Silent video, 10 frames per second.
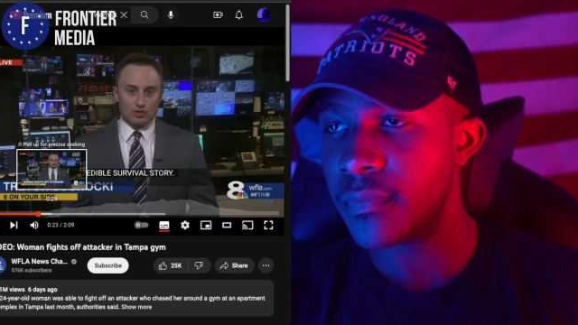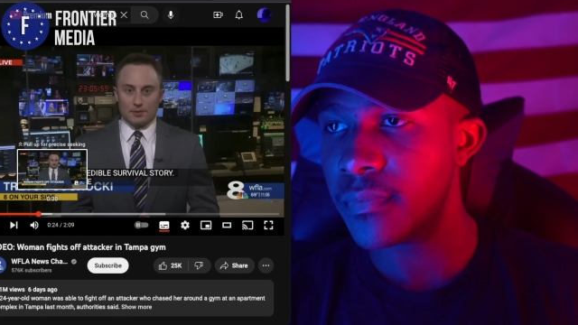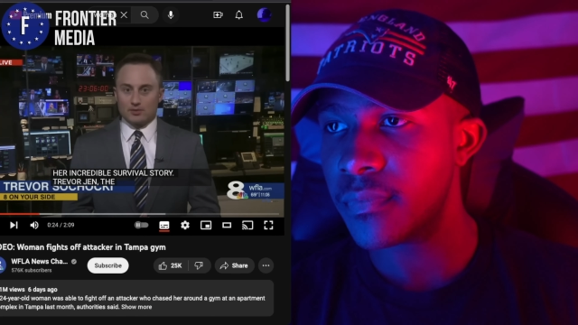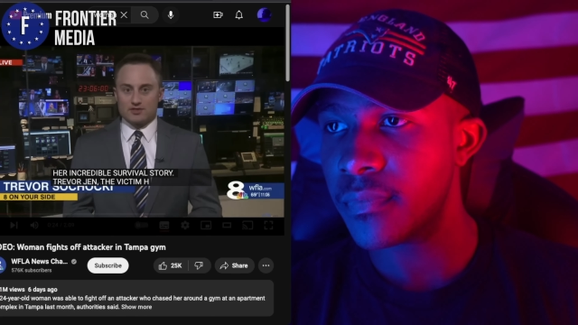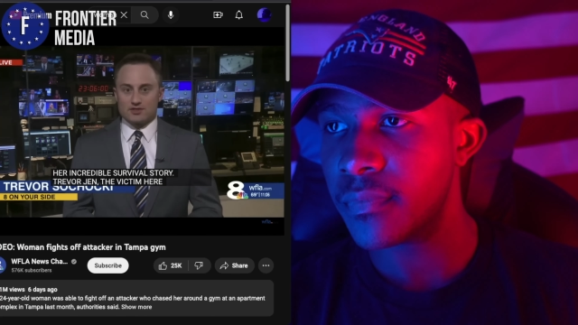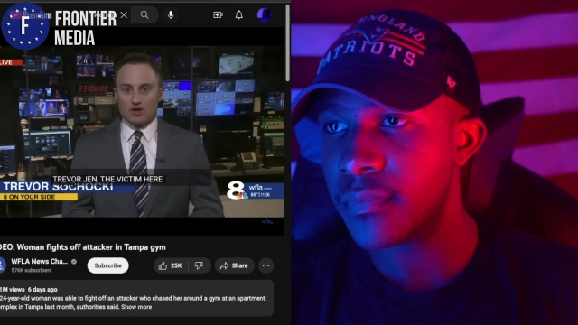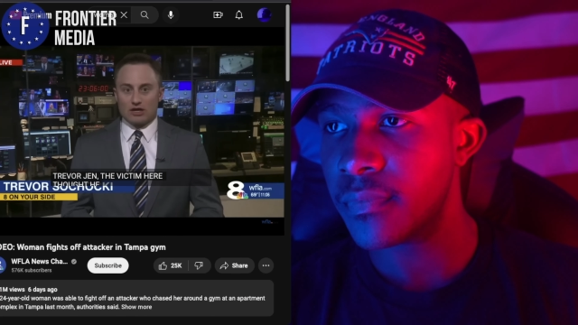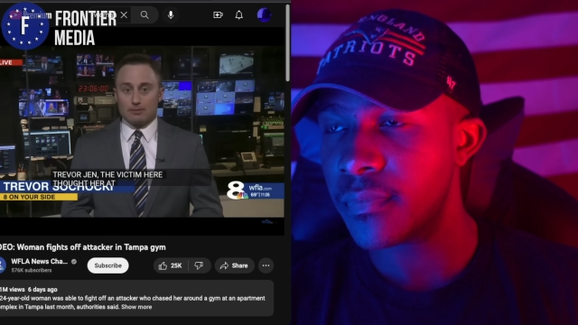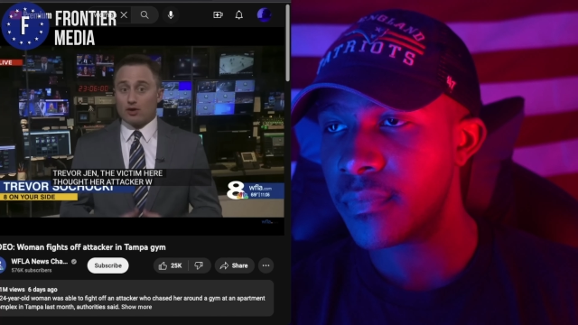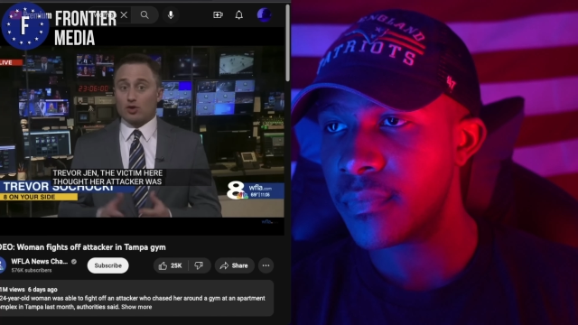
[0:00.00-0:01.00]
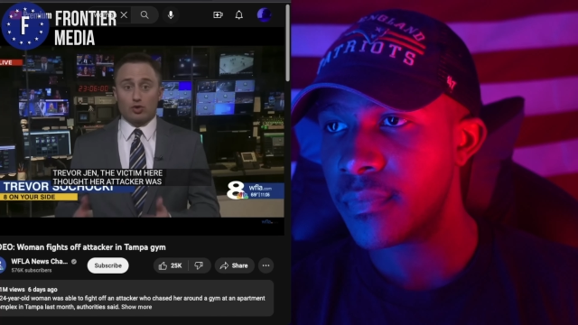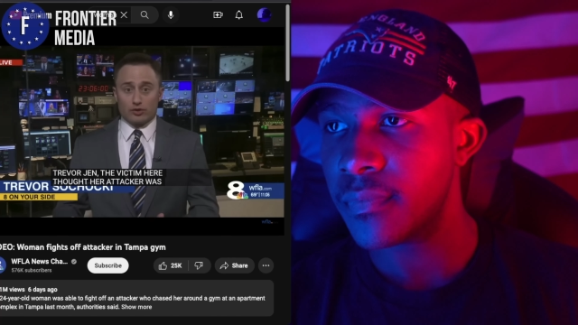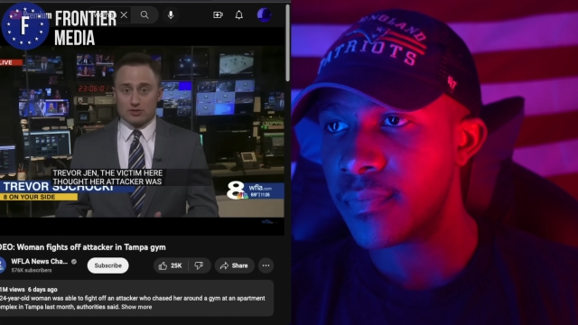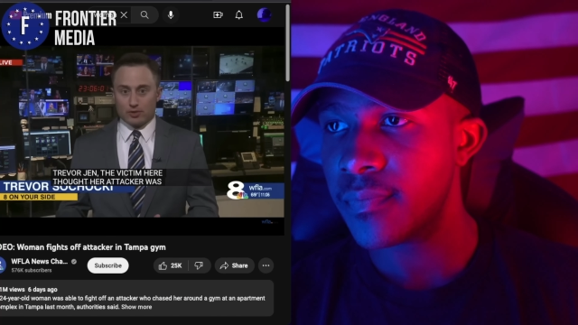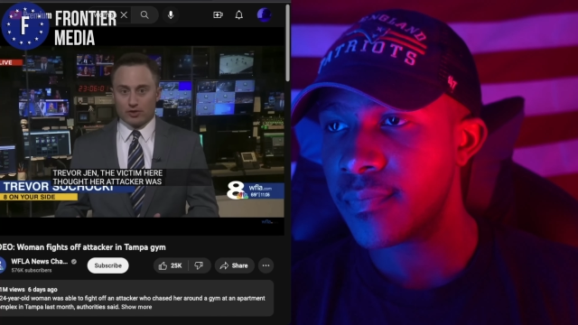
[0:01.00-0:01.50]
Speaker 1: the woman wants to talk about
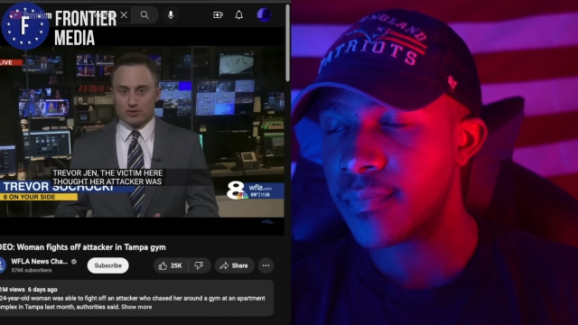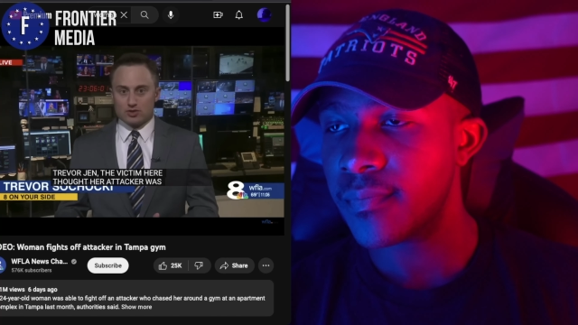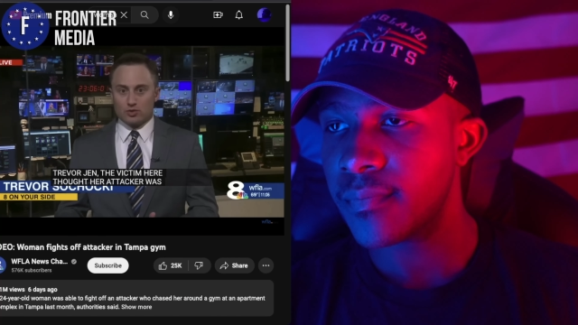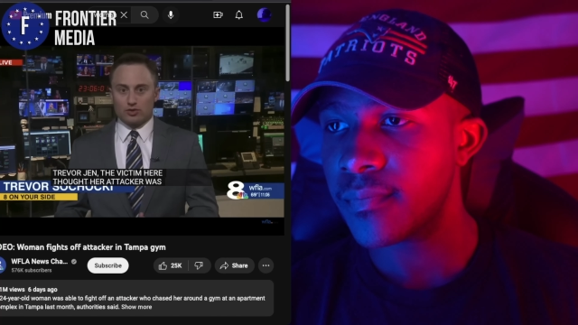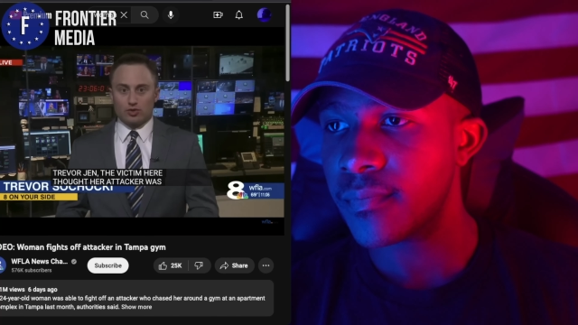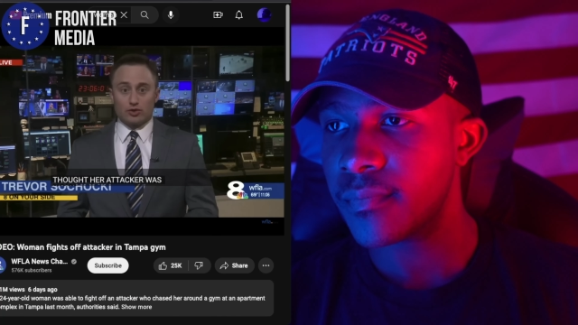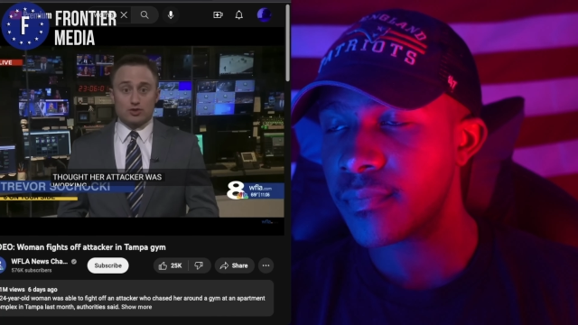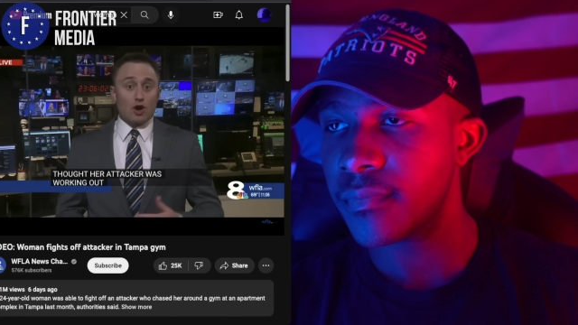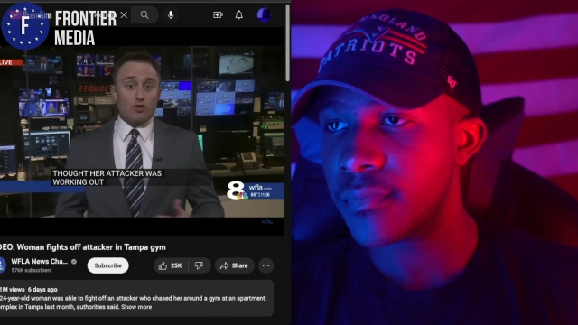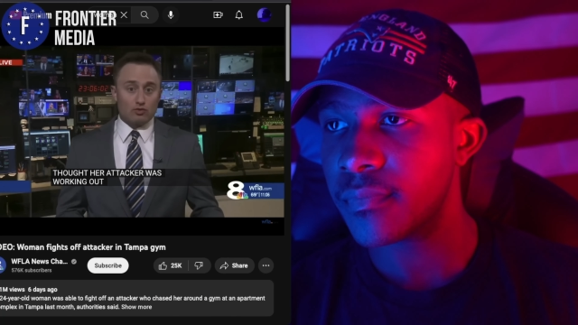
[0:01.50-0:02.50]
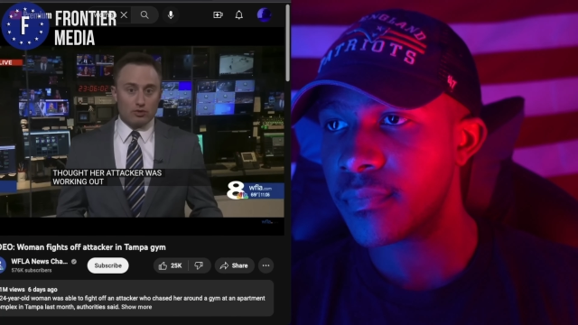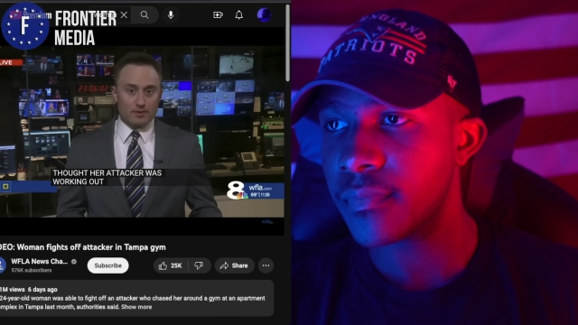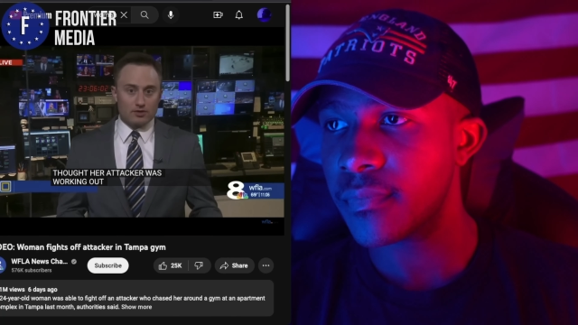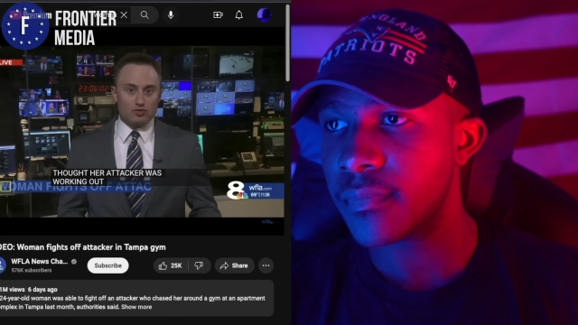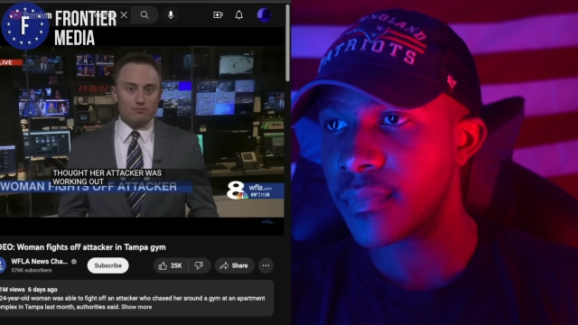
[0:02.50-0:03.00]
her experience to encourage other
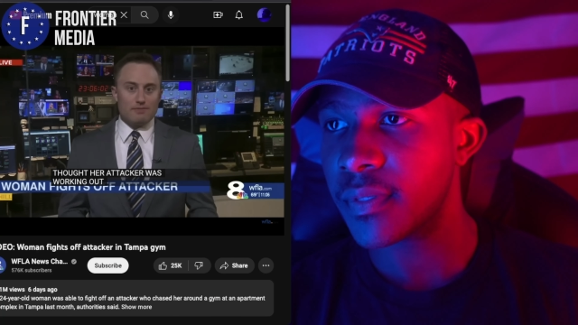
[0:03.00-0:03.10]
women